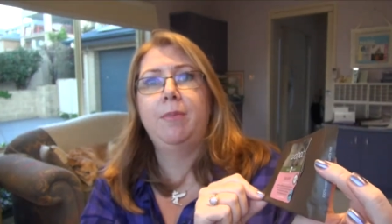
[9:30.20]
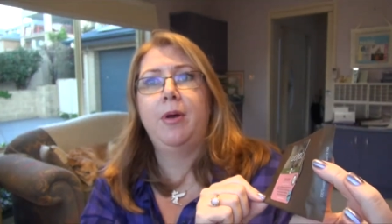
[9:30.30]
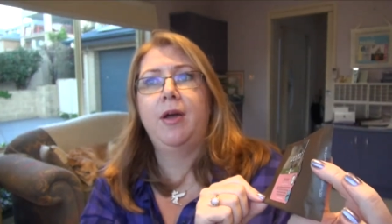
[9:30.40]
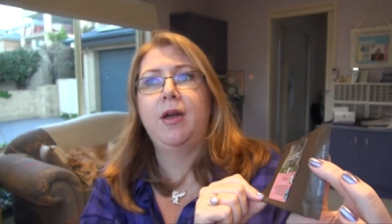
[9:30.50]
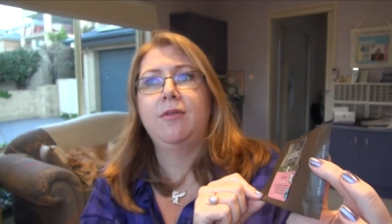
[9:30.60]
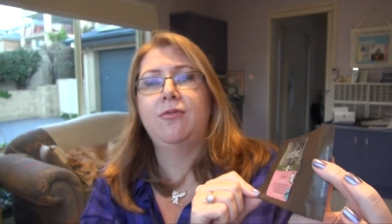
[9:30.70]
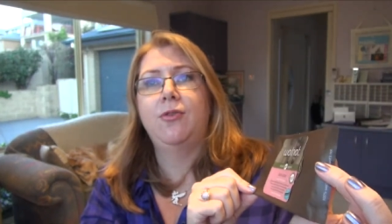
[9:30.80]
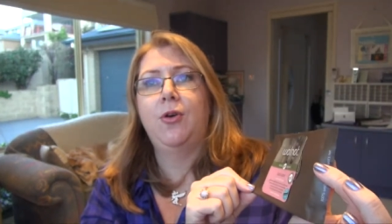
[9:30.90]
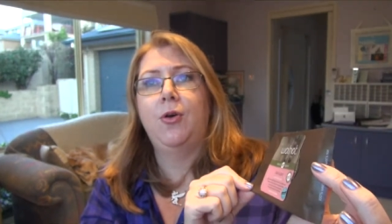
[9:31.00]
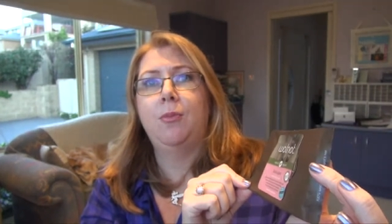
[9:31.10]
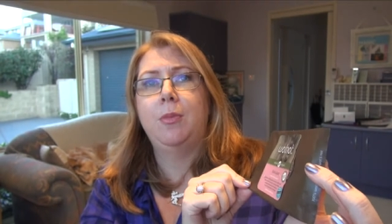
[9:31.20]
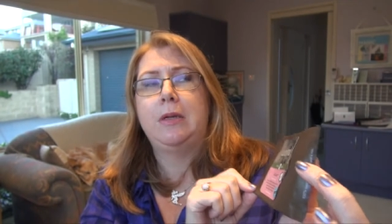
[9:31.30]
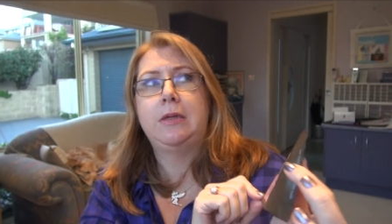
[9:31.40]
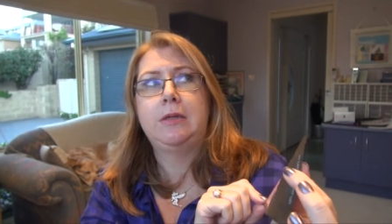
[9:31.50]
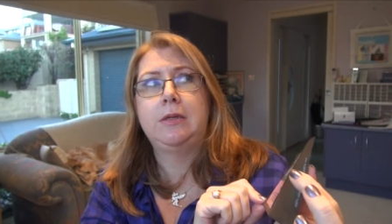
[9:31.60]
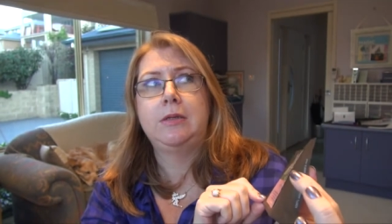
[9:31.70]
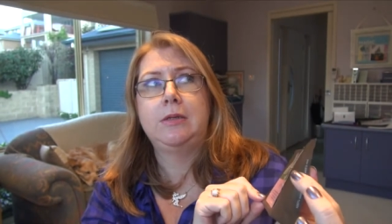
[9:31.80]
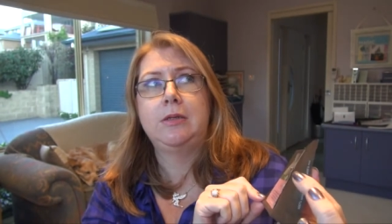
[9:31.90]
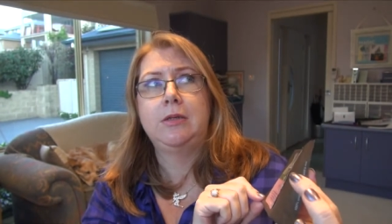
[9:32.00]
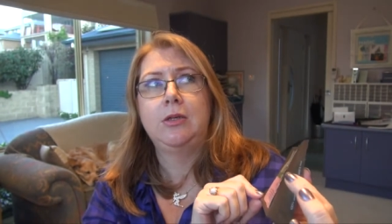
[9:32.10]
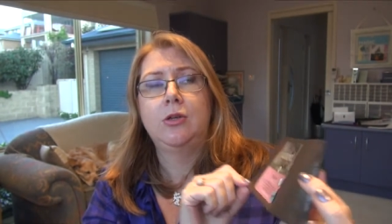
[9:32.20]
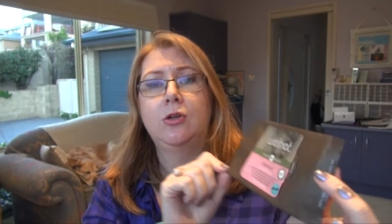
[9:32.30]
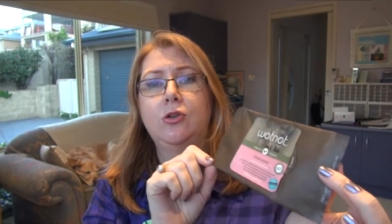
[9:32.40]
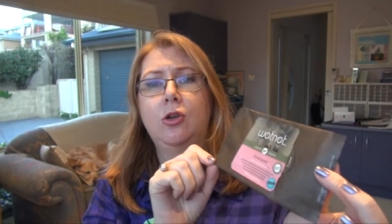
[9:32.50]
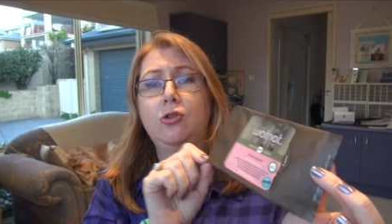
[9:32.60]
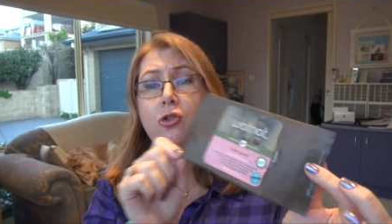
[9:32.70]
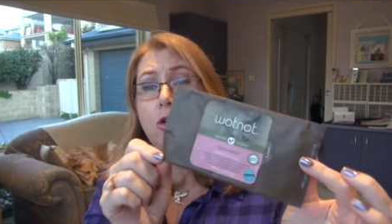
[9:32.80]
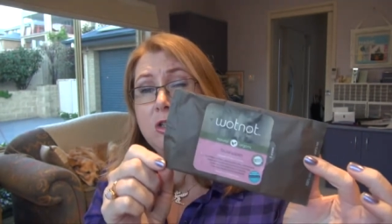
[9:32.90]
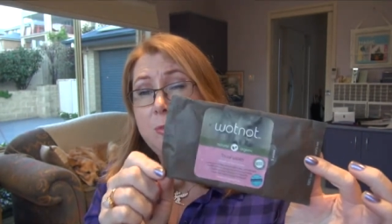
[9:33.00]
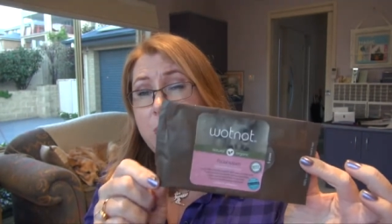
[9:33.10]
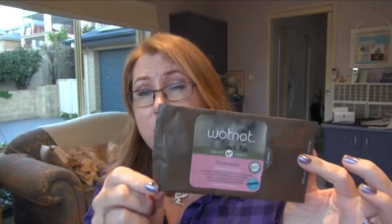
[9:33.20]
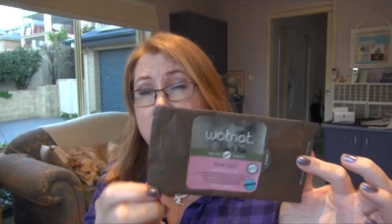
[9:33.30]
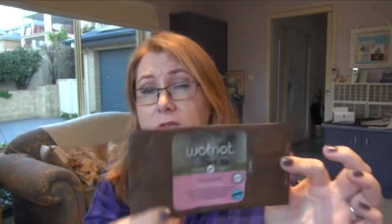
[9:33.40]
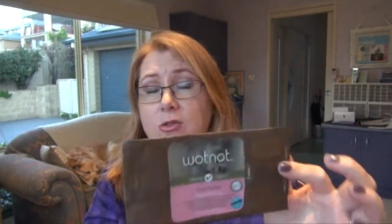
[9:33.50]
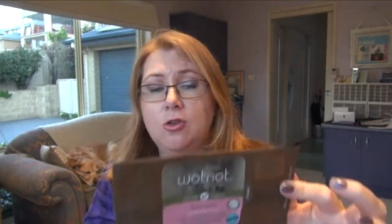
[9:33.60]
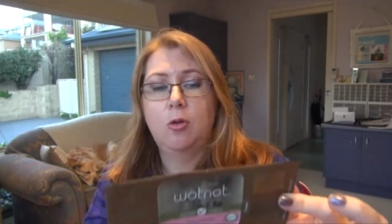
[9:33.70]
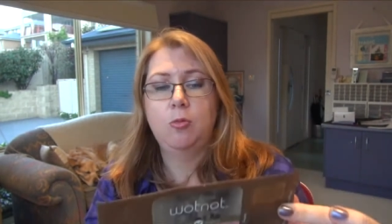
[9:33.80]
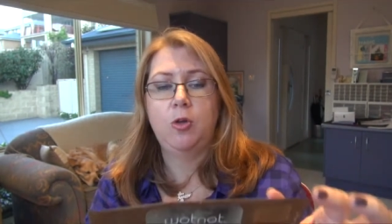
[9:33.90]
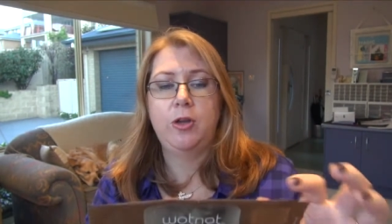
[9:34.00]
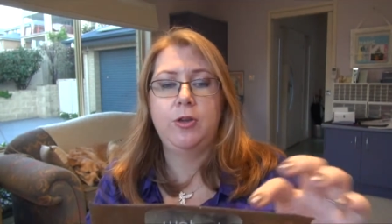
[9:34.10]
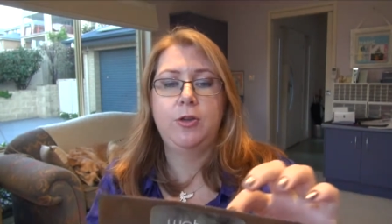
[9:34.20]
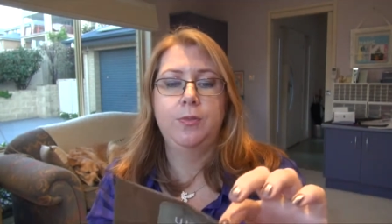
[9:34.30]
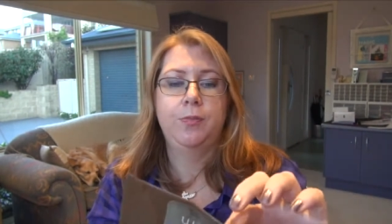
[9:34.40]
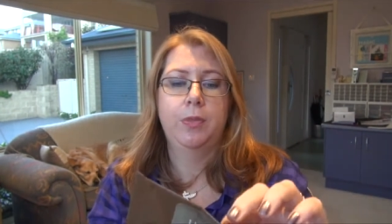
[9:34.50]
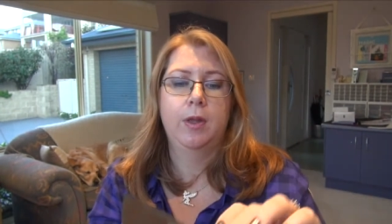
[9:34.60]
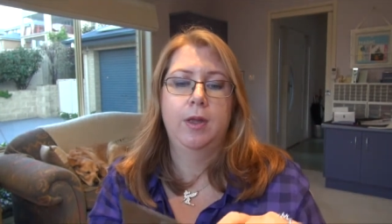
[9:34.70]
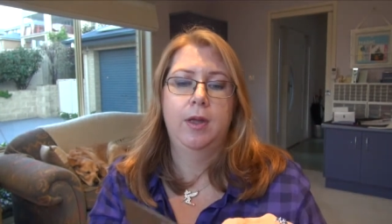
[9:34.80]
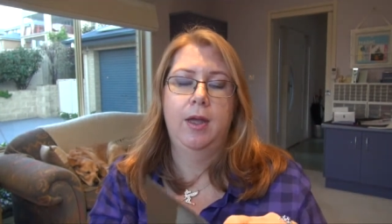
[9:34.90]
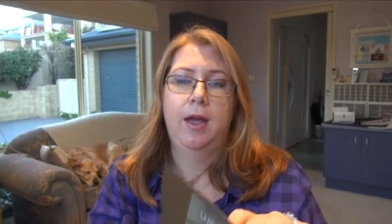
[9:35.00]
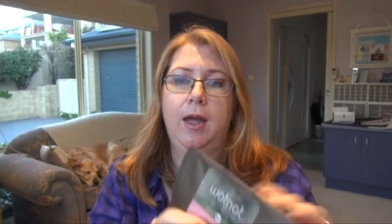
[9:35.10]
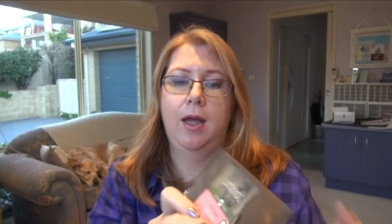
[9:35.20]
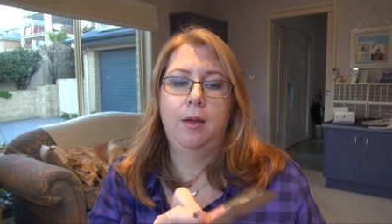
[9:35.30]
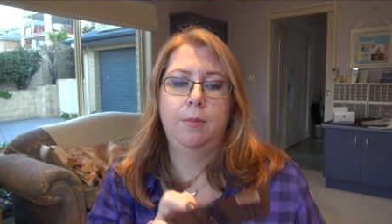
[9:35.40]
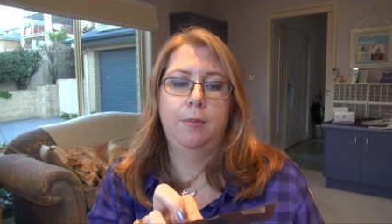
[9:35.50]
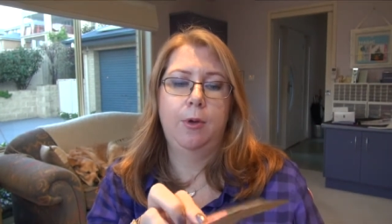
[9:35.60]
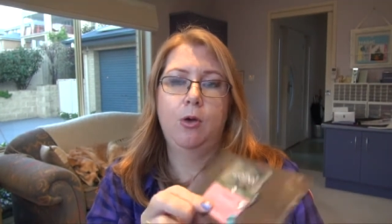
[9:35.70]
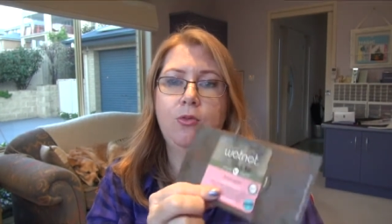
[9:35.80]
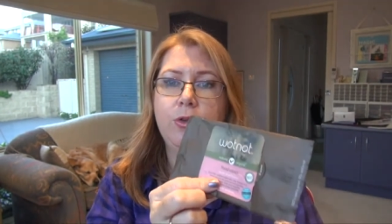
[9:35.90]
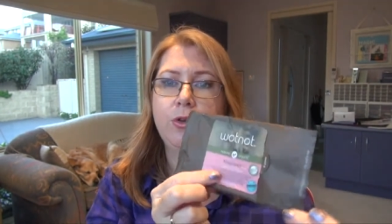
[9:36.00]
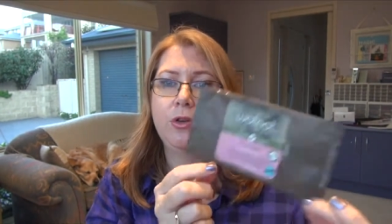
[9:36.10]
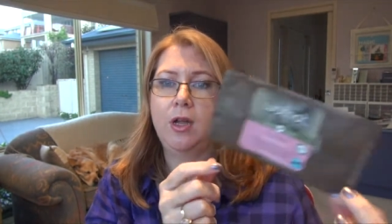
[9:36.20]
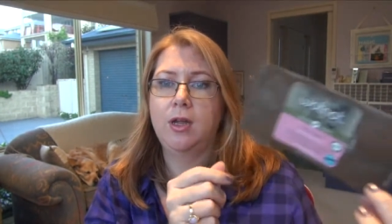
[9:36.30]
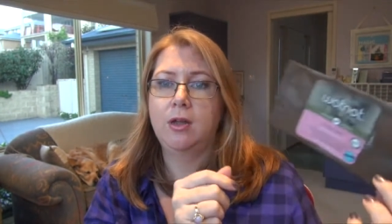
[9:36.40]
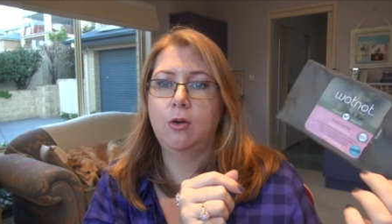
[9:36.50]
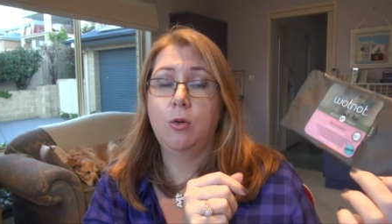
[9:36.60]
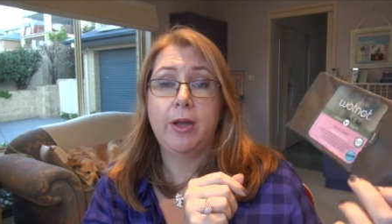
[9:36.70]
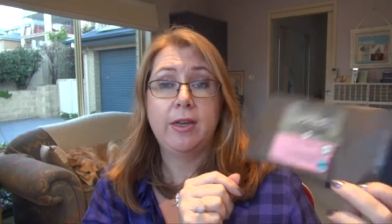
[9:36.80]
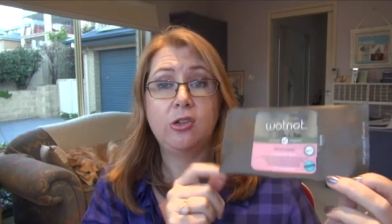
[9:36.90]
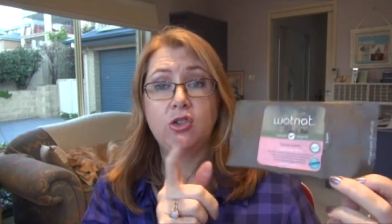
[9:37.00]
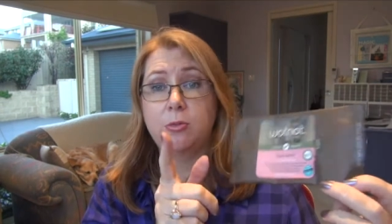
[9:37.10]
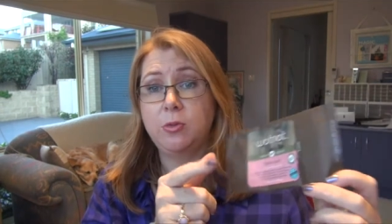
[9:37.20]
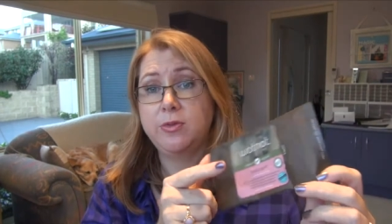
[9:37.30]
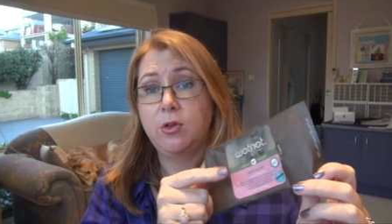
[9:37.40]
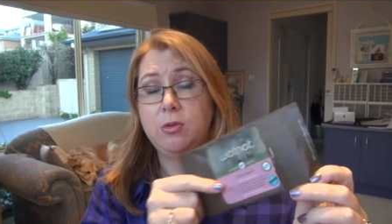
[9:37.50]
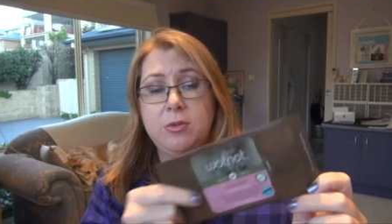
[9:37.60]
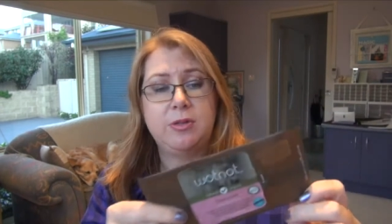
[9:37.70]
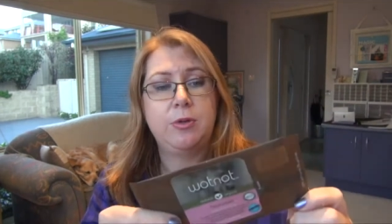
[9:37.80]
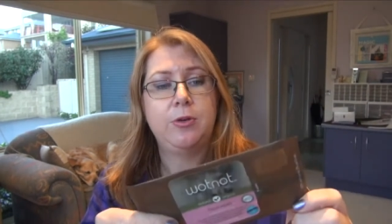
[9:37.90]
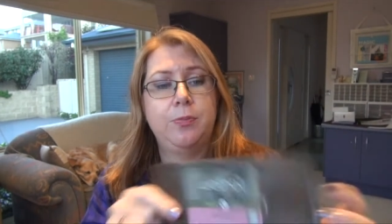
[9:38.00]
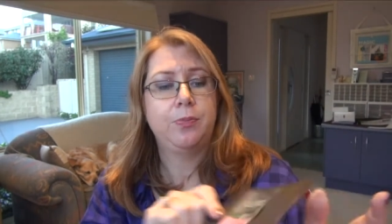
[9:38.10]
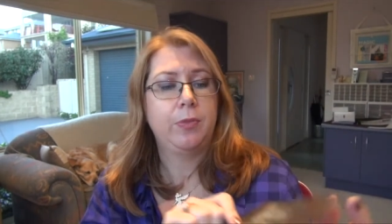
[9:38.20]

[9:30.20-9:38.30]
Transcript: buy from notoxbox.com.au. Um, often uh, organic shops will sell them as well.